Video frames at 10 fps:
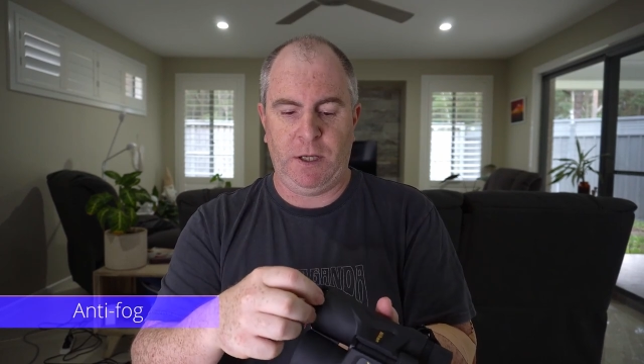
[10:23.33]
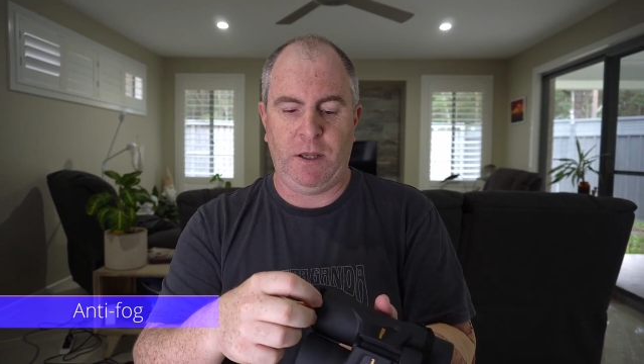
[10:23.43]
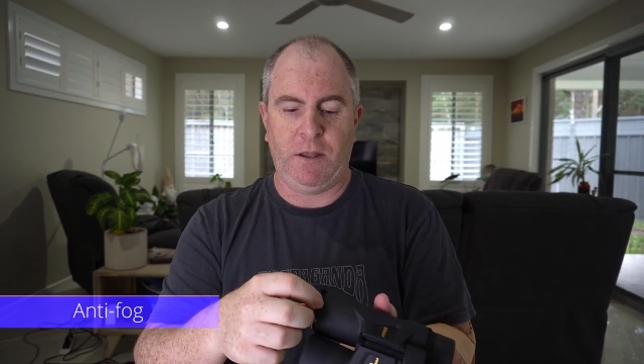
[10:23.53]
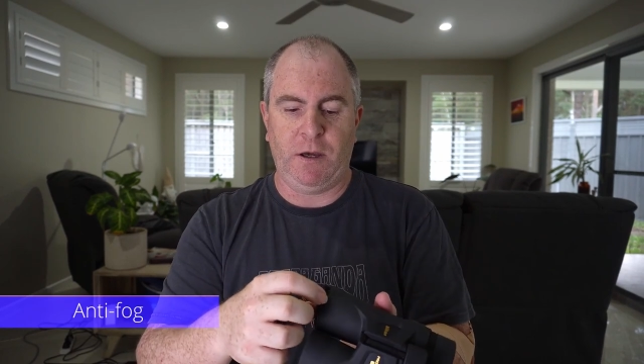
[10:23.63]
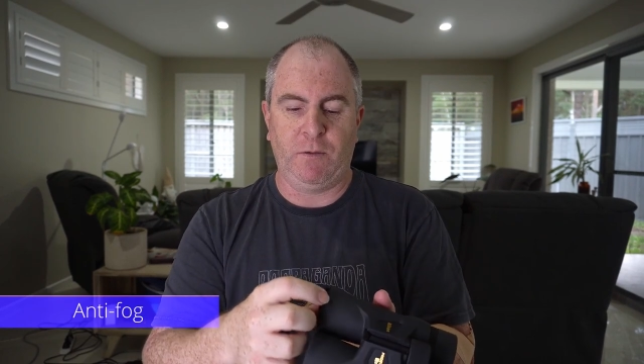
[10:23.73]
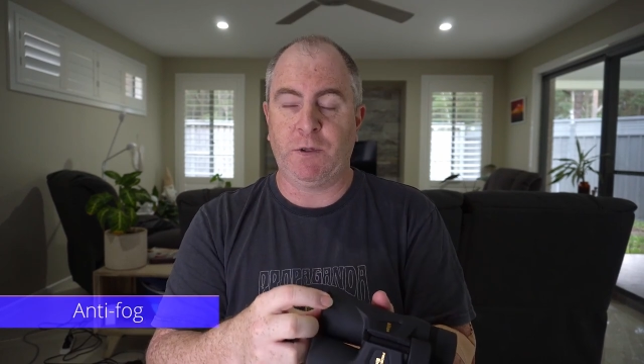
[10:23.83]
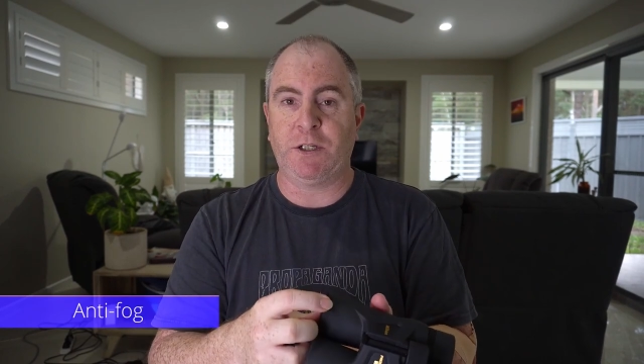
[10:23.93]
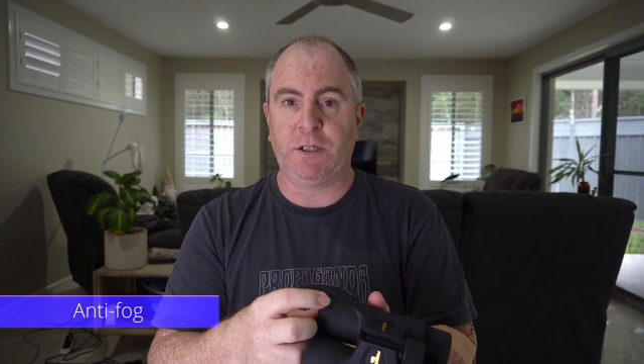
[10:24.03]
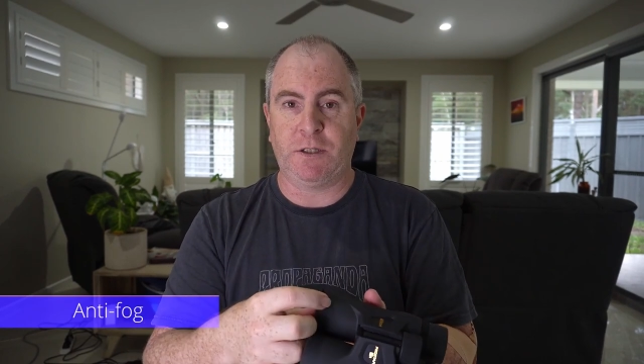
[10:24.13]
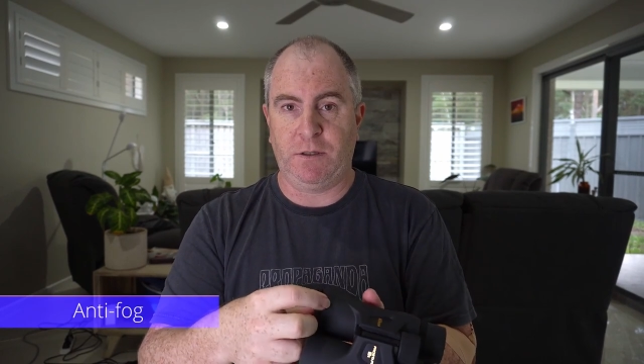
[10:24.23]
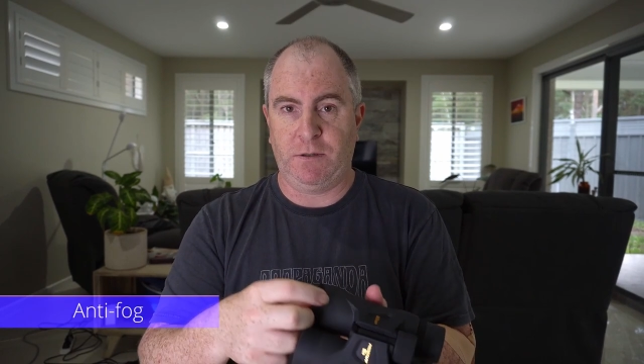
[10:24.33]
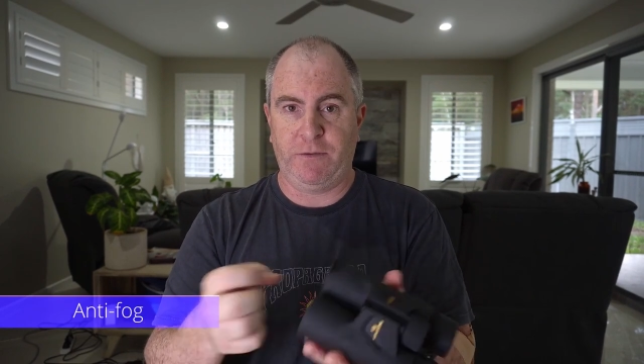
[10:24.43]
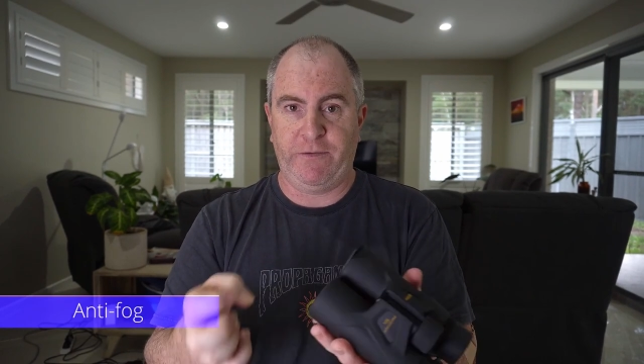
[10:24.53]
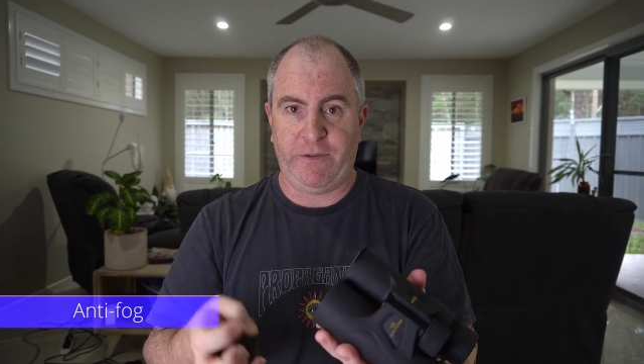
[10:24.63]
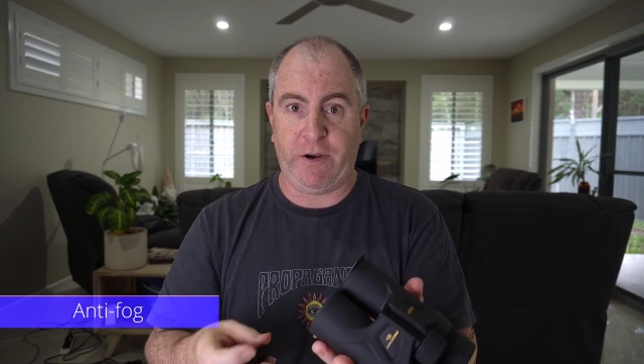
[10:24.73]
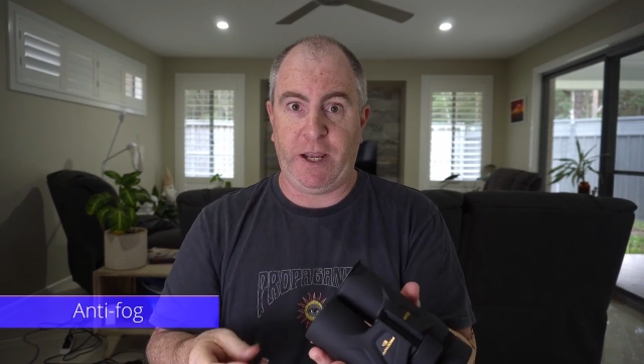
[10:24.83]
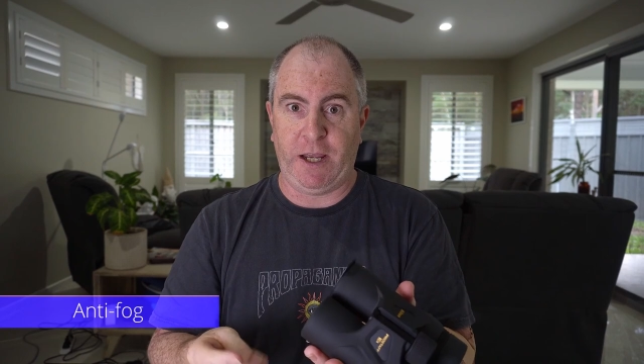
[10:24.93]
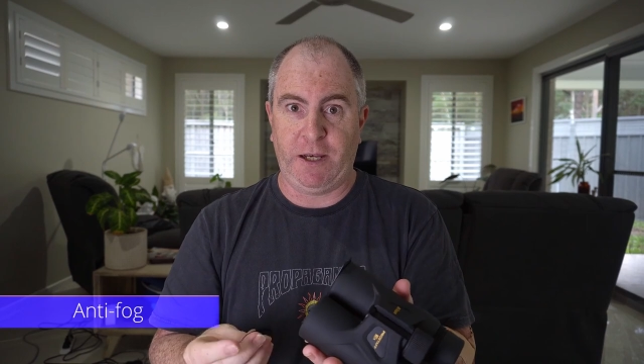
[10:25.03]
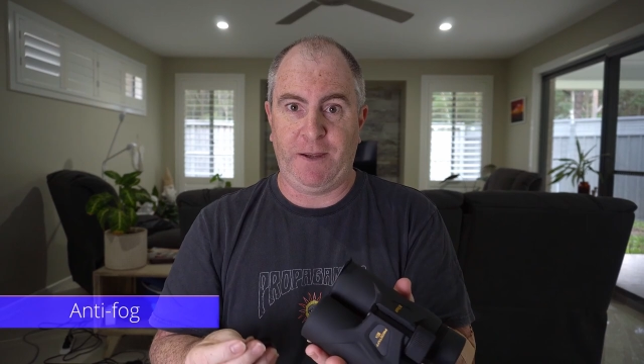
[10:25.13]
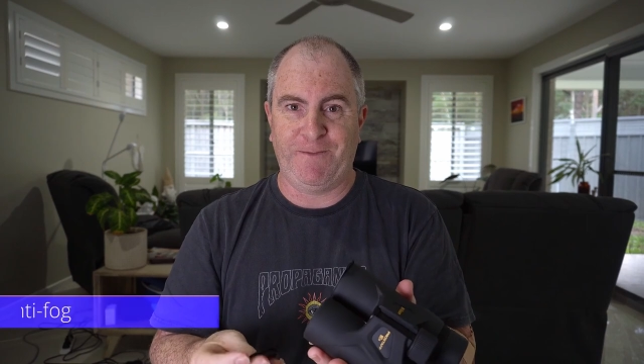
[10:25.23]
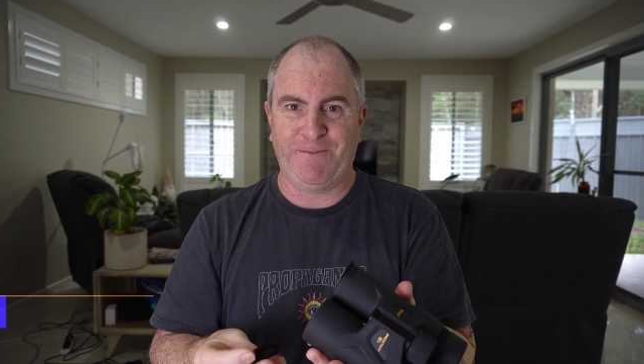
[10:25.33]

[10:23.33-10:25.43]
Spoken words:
either, which is very handy.